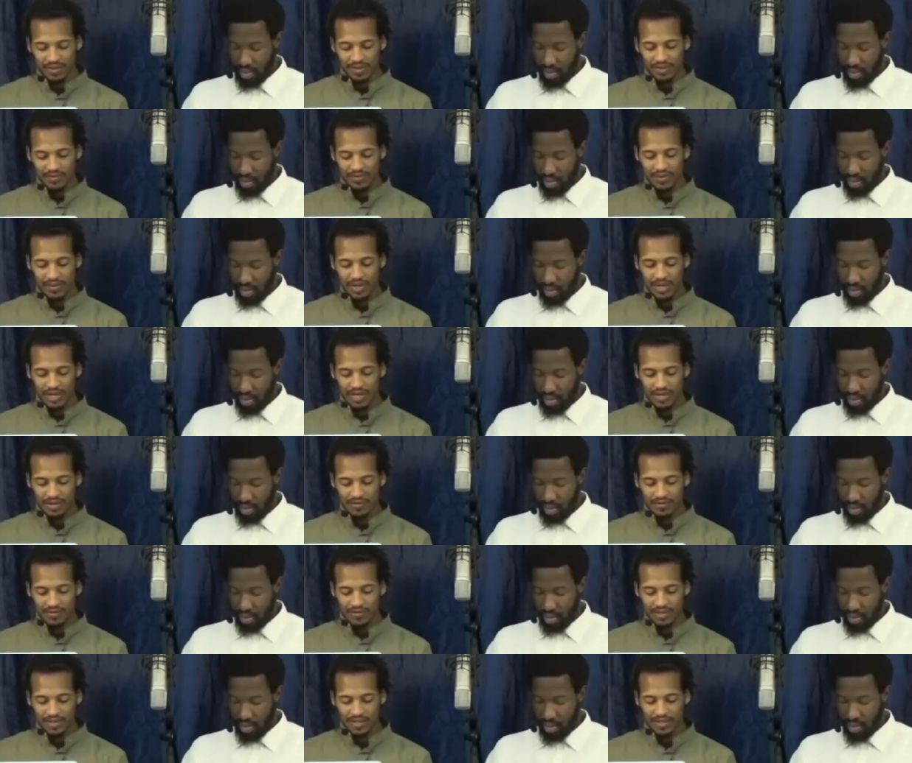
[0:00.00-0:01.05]
Speaker 1: For
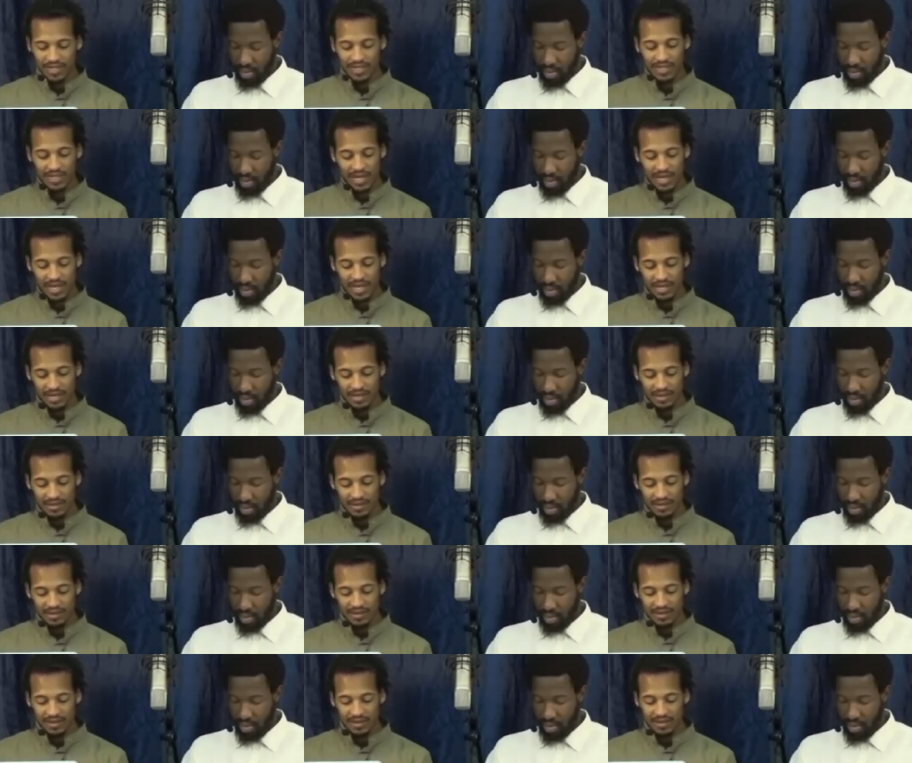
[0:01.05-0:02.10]
if, say they,
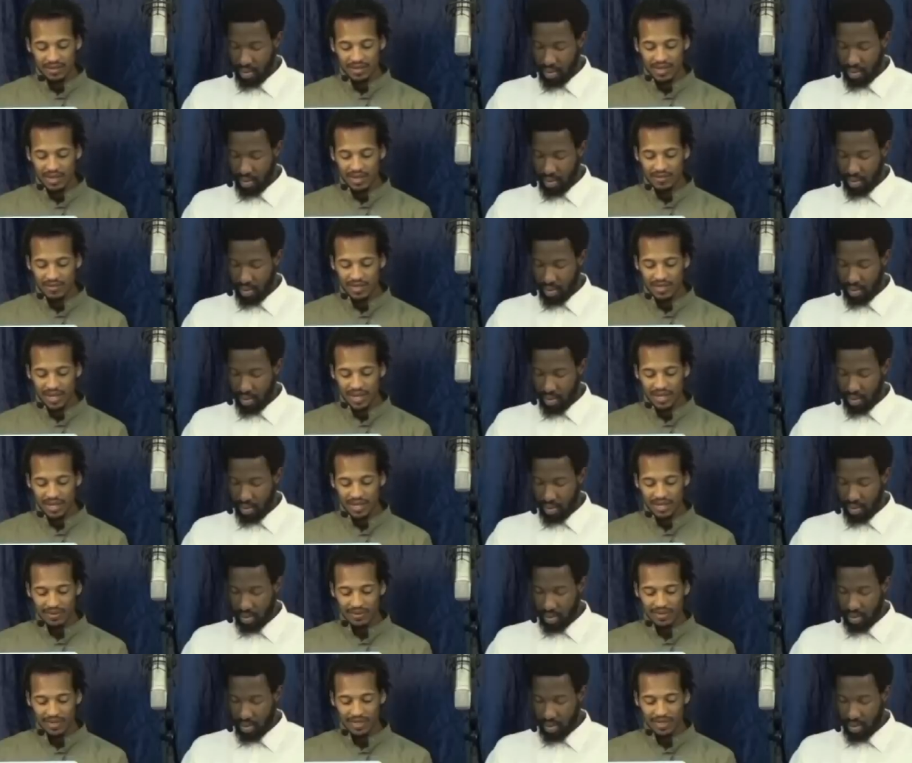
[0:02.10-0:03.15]
they be not
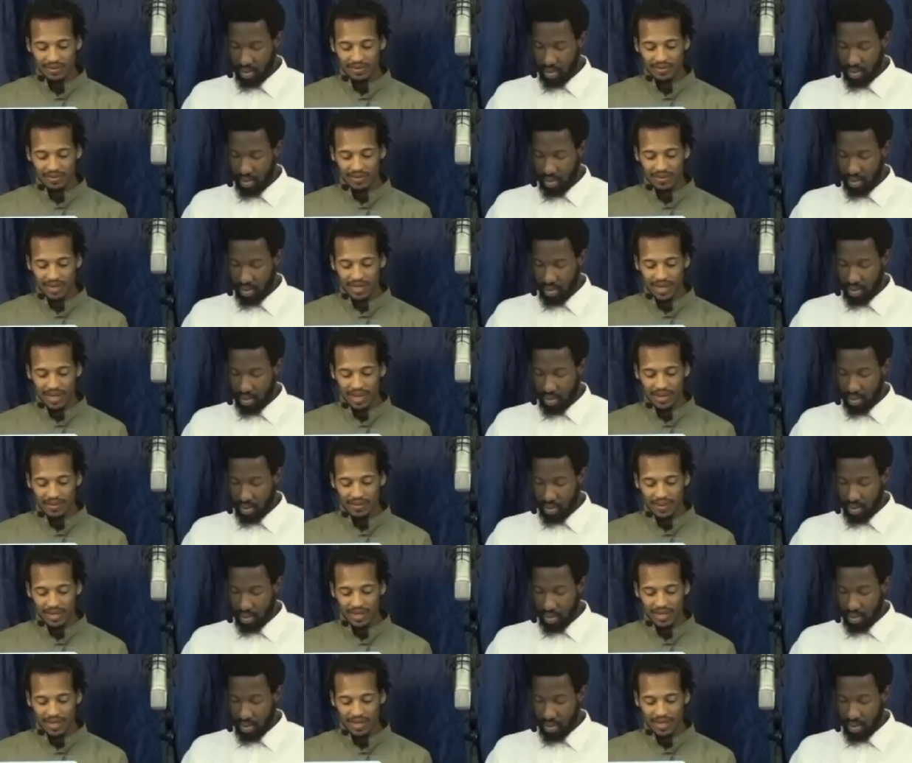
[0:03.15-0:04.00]
carried in through the gate by the